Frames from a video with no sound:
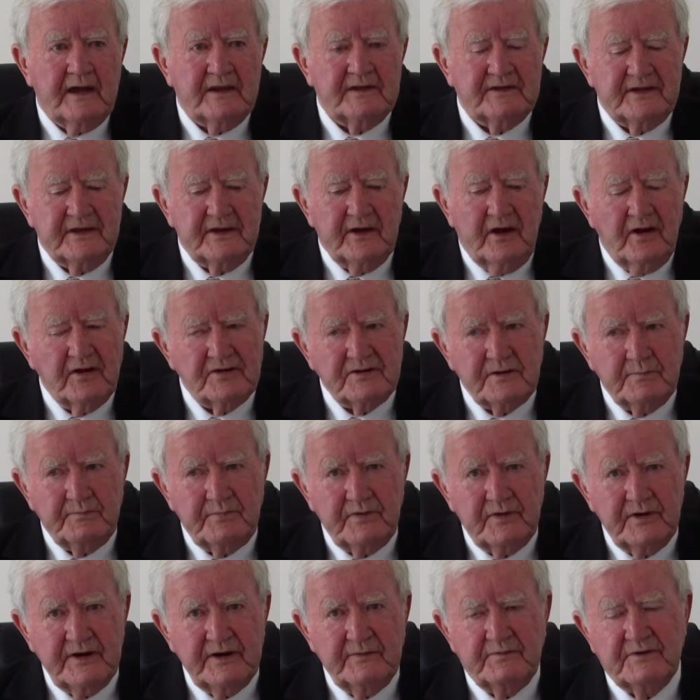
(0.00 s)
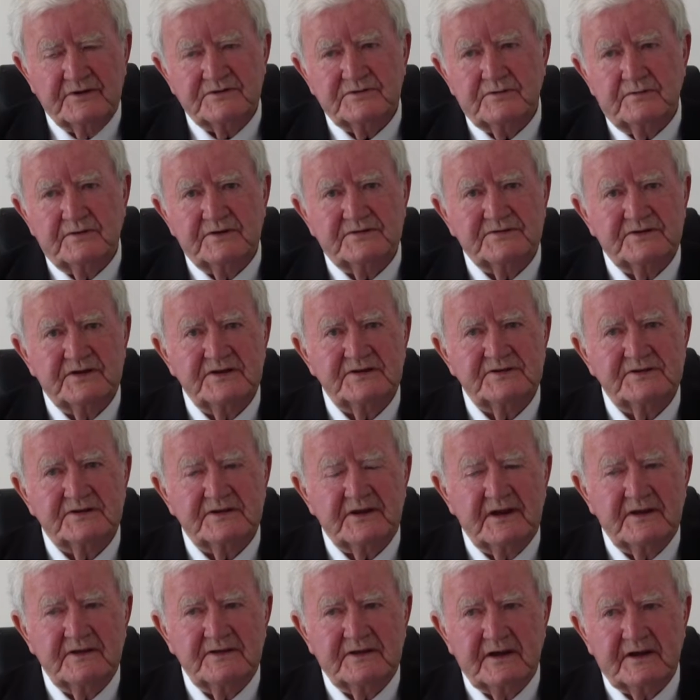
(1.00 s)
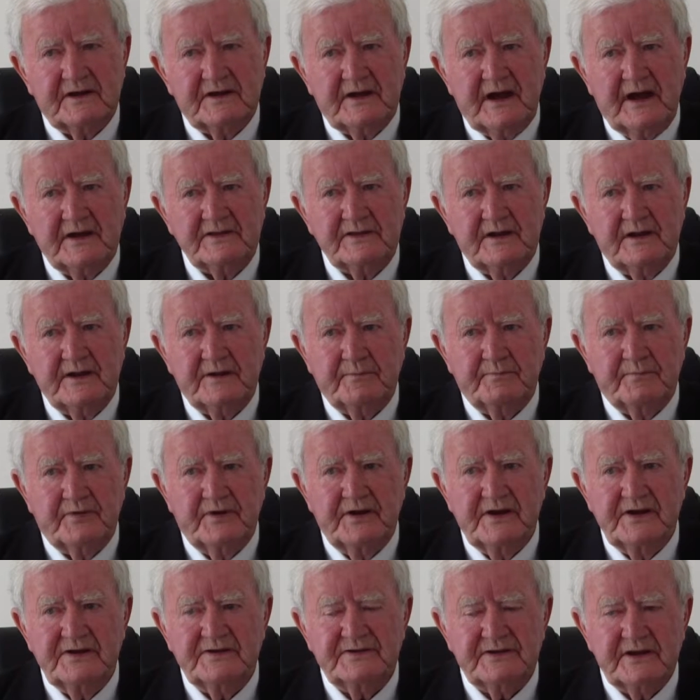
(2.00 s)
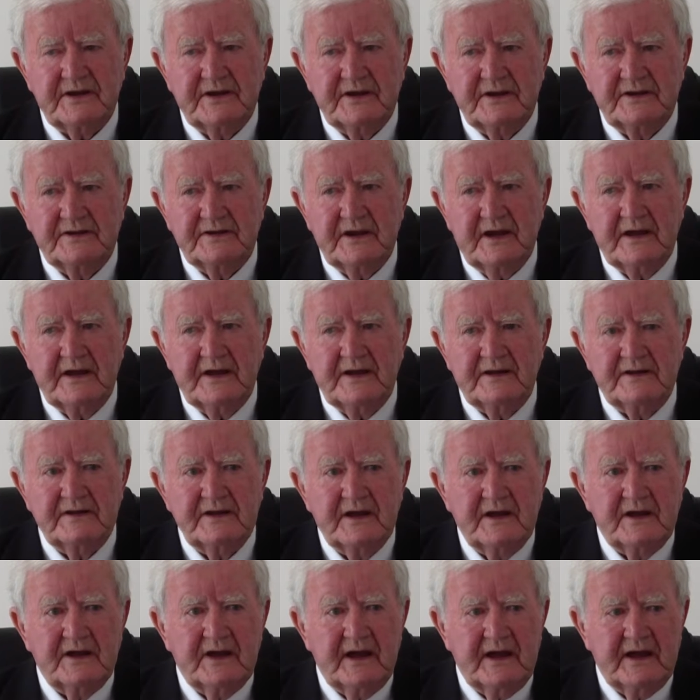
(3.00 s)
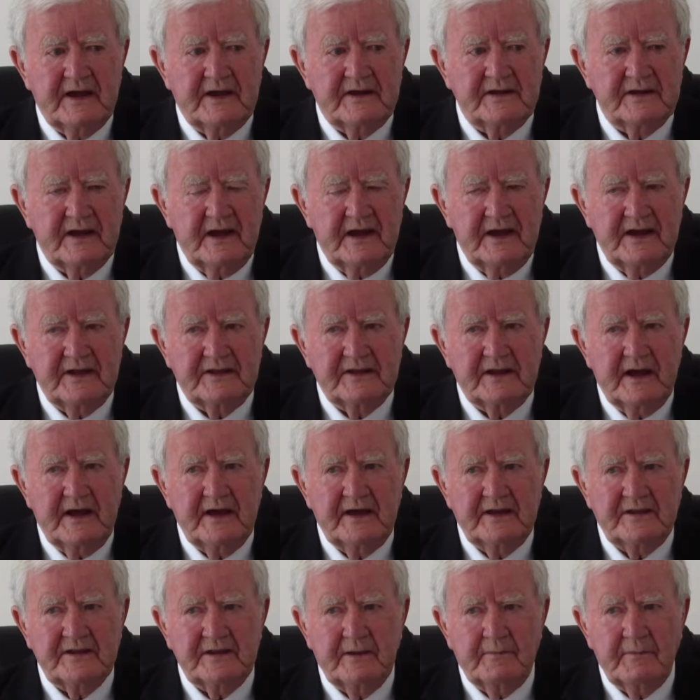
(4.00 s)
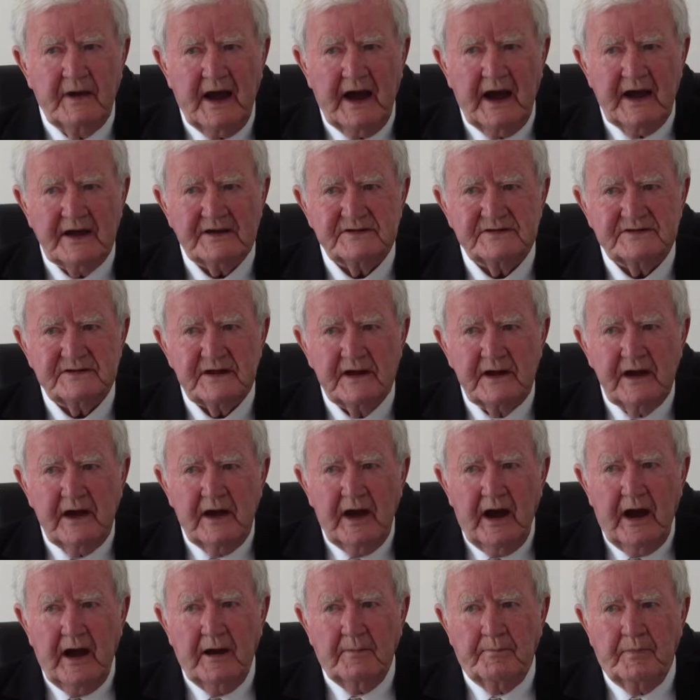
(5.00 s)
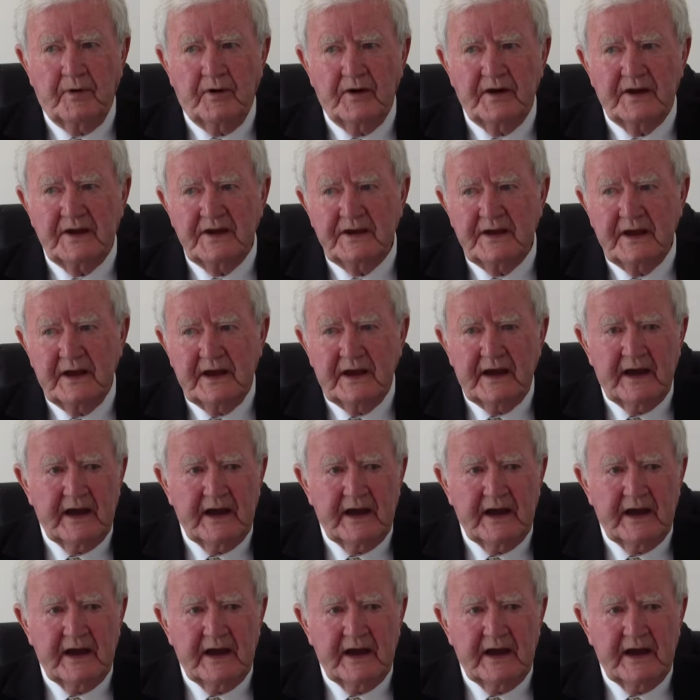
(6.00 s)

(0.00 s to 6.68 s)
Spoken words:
The altar boy was to assist the Catholic priest in the Mass by